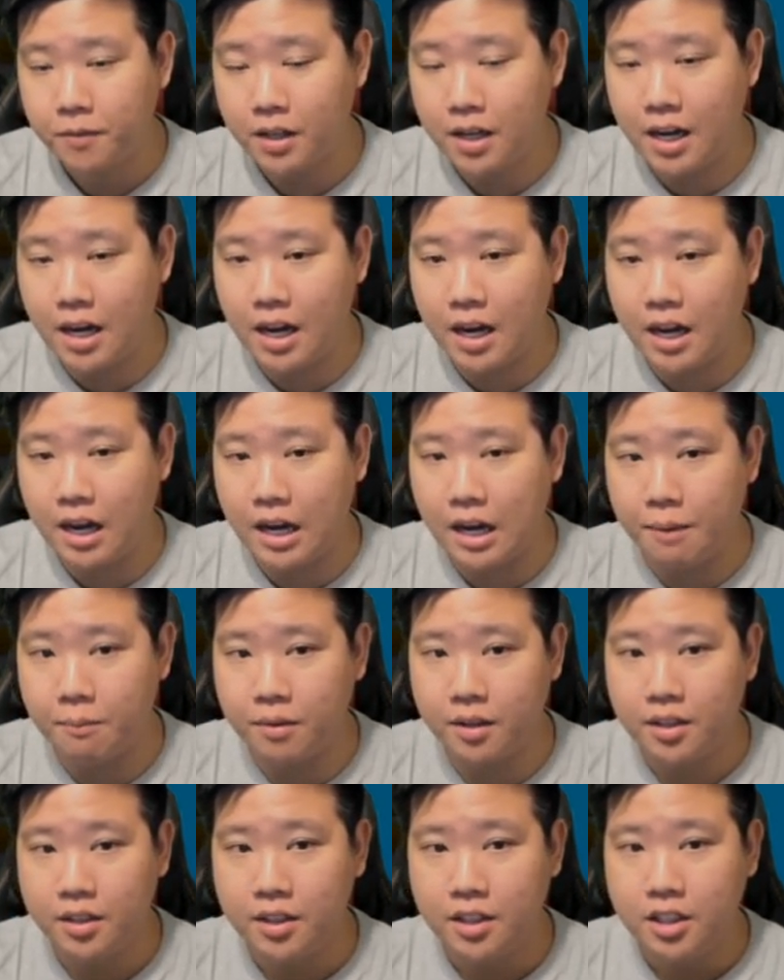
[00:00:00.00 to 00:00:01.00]

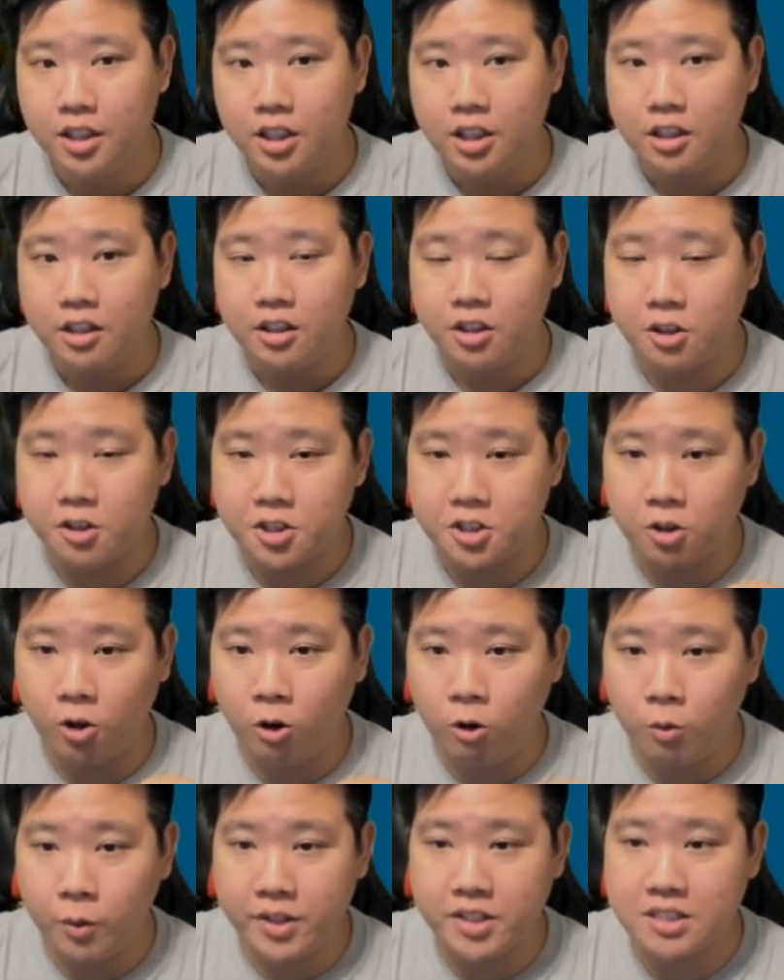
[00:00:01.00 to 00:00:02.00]
There's
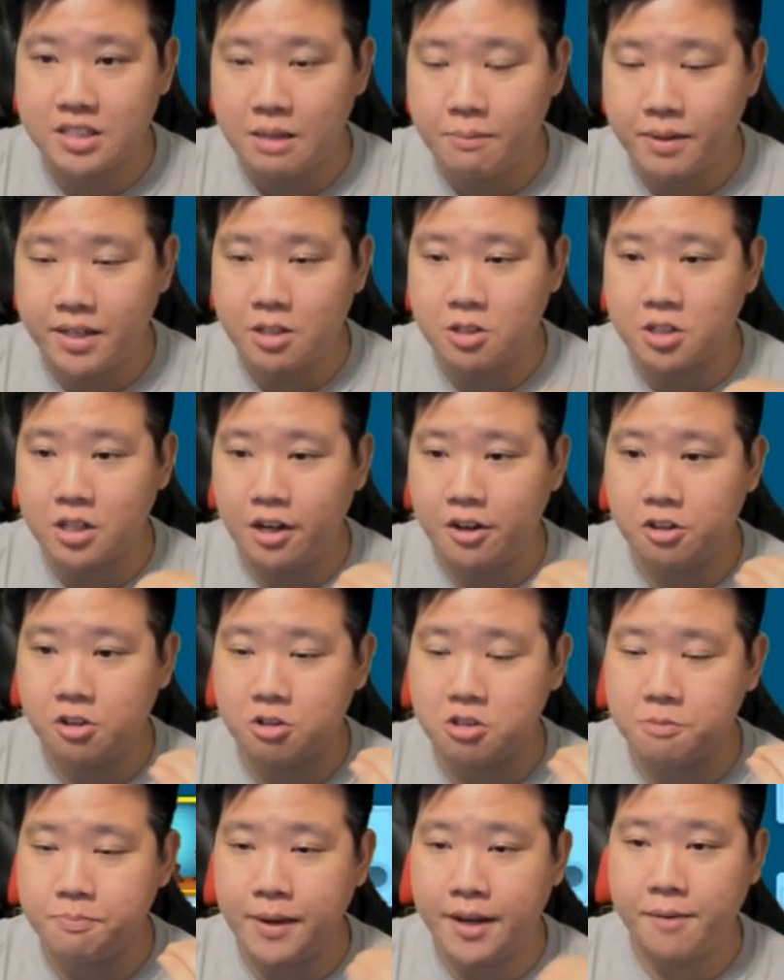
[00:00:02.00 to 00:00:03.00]
always somebody who's going to
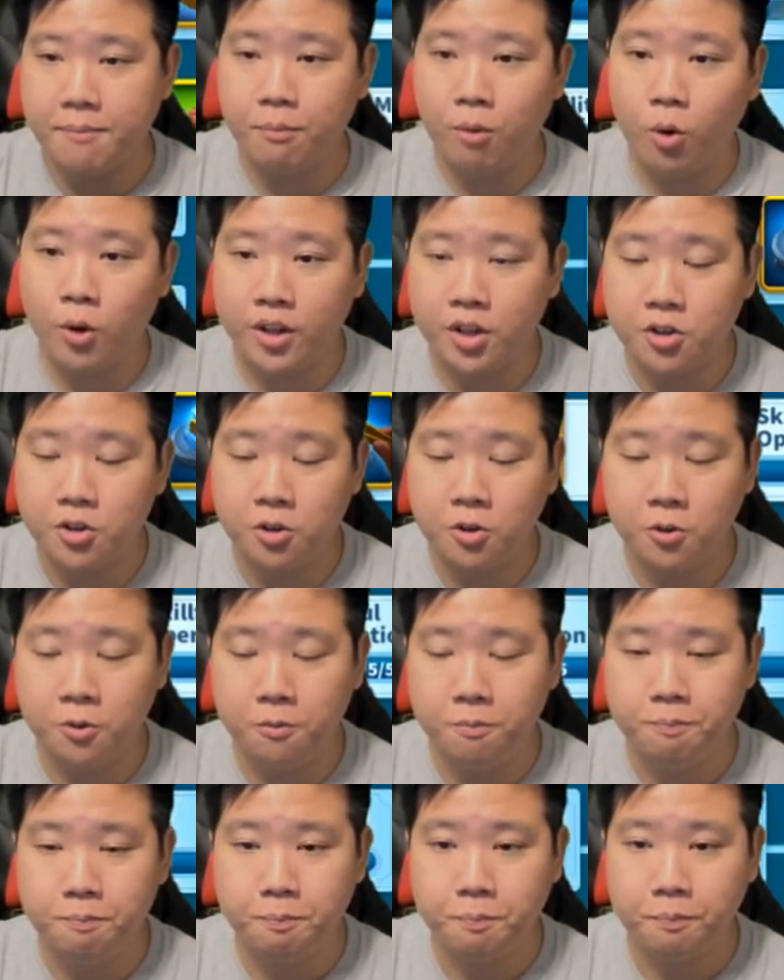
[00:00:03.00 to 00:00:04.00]
spend more than you.